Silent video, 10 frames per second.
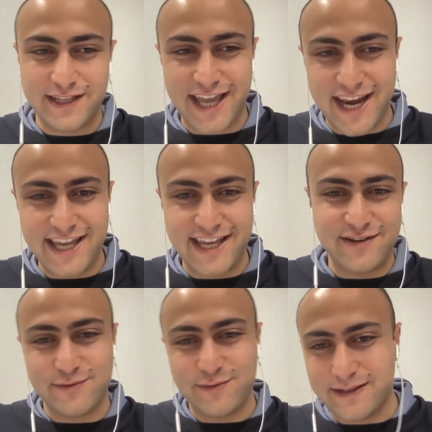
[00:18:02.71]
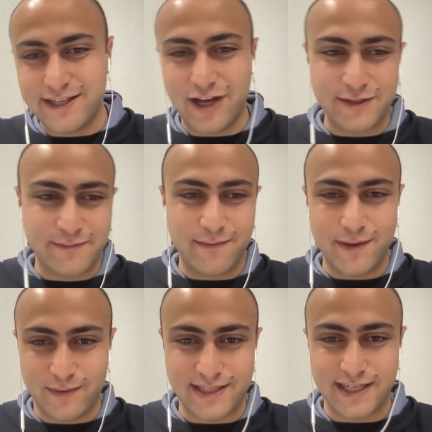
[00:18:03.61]
get in,
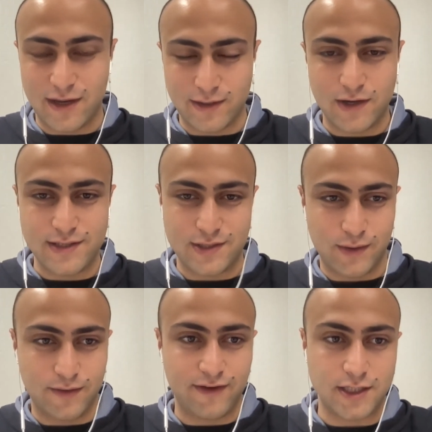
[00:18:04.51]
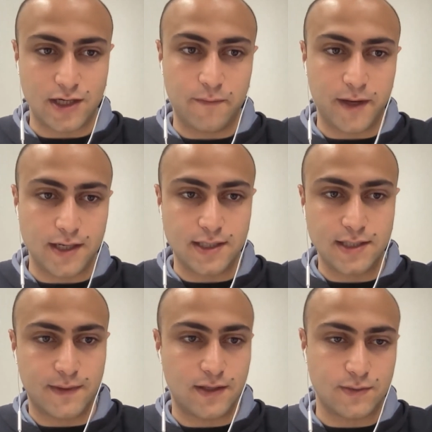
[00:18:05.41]
we'll see how it goes. So we'll finish our
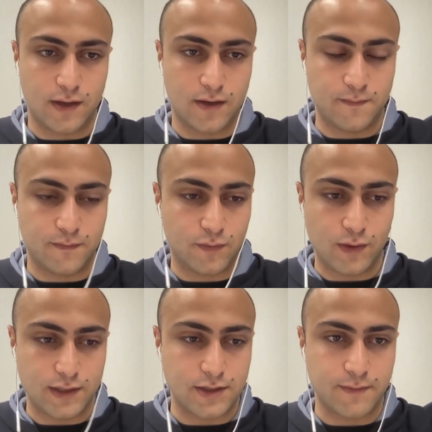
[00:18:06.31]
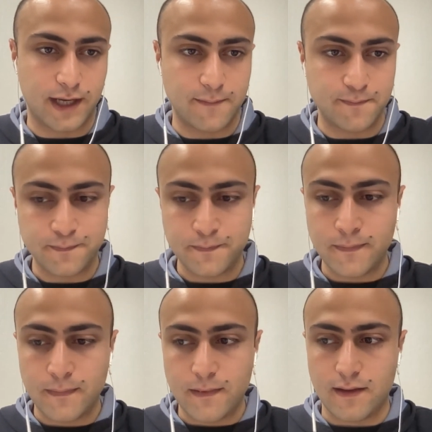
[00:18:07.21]
PhDs because we want to become
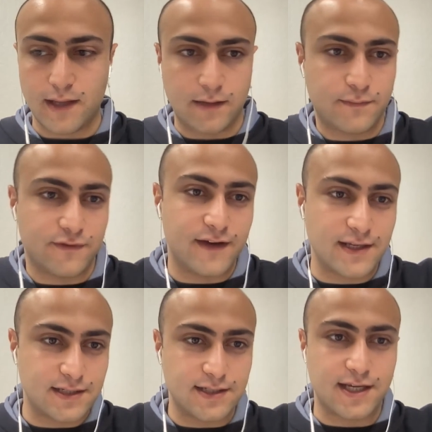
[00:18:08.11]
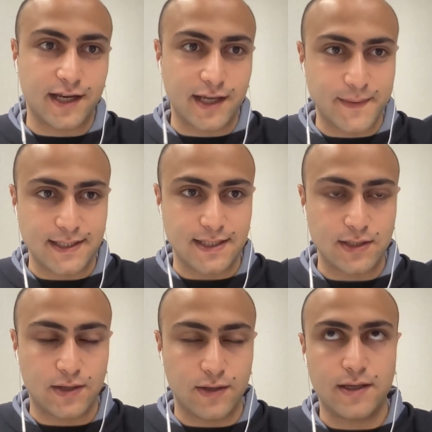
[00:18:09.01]
like professors, academics, and
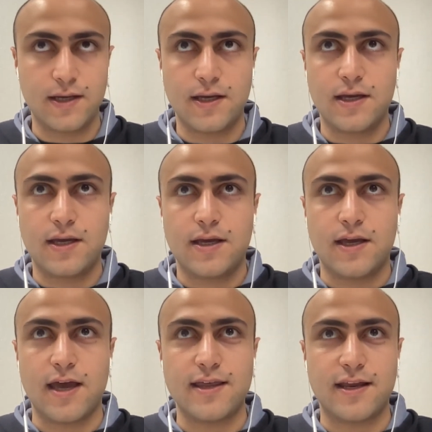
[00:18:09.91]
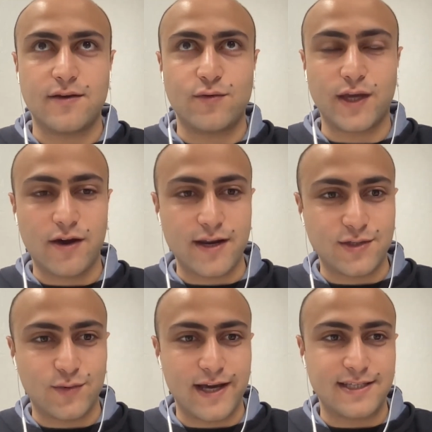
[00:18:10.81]
so on. And then we got
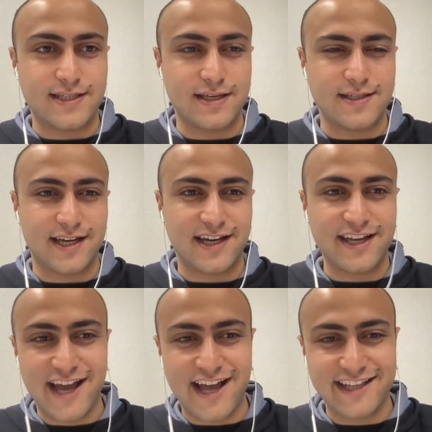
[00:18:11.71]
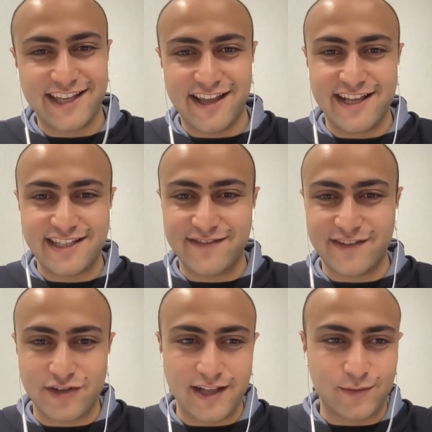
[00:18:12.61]
into YC. It's like, yeah, let's give it a
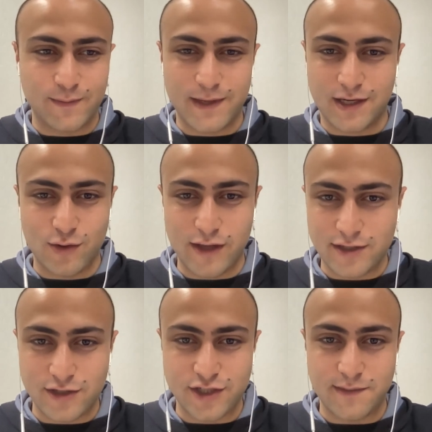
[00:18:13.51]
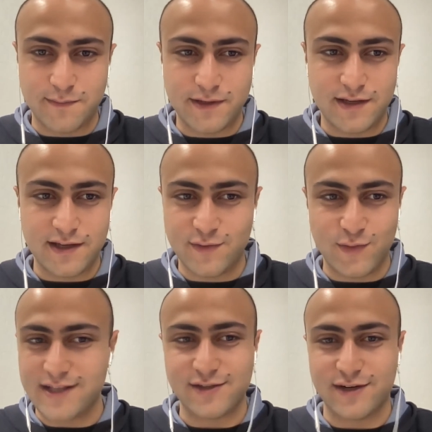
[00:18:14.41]
try. It will be a cool internship. And
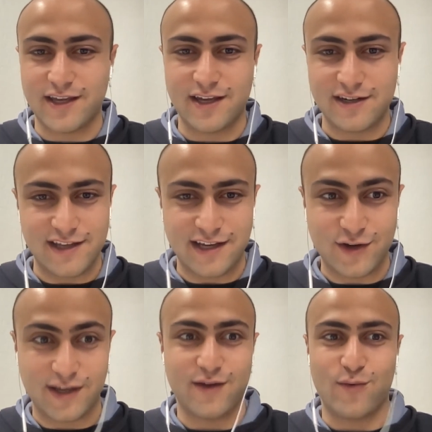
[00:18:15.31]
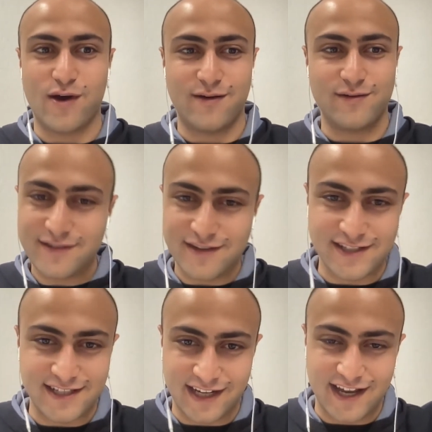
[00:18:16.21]
once you're here, you're like, okay, wow,
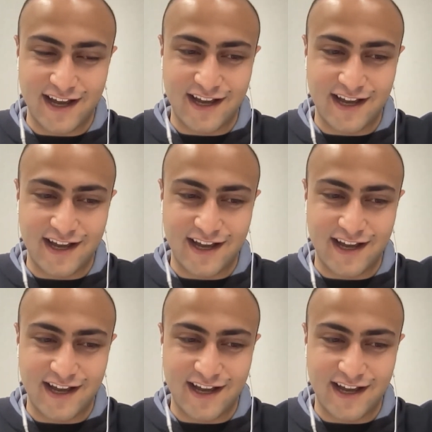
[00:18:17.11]
that's like